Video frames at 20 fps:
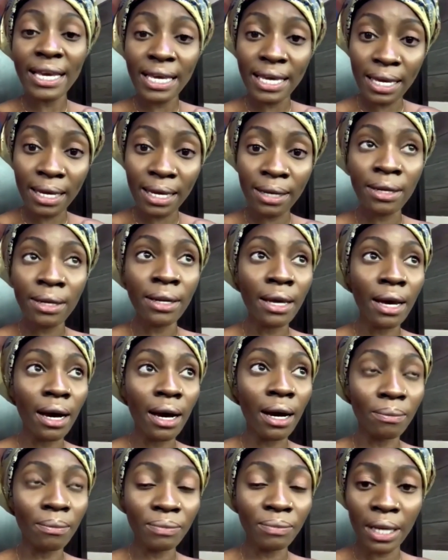in
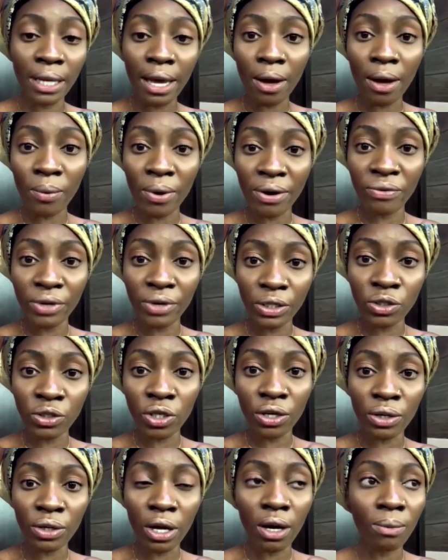the Ewe
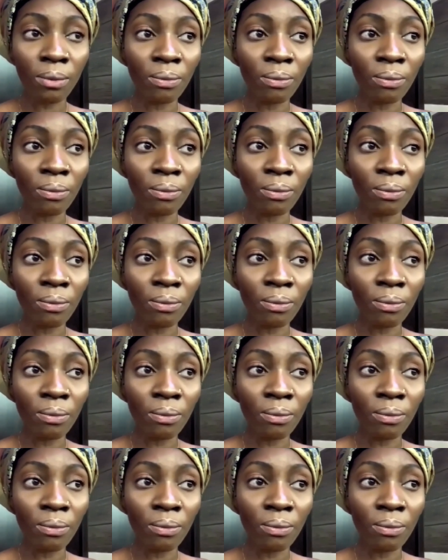region,